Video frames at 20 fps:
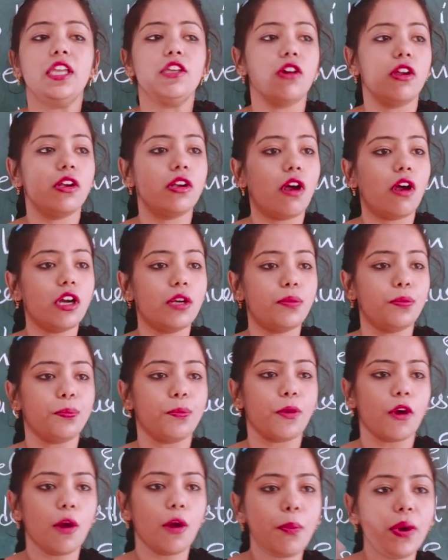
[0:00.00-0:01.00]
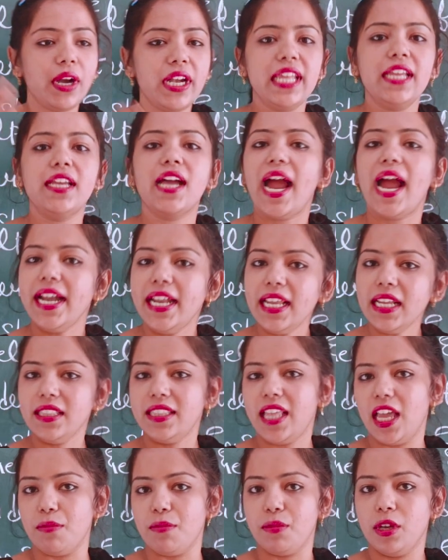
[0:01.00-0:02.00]
you are not properly
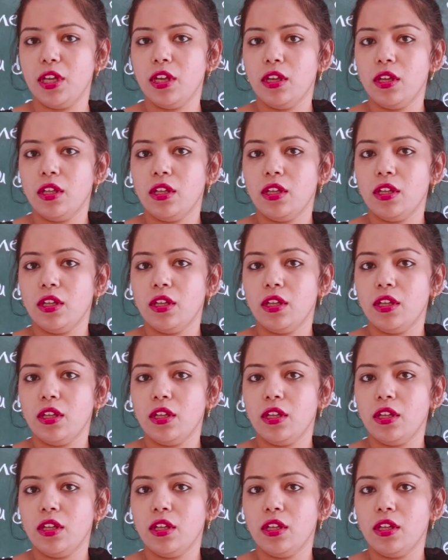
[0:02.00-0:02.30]
guiding them,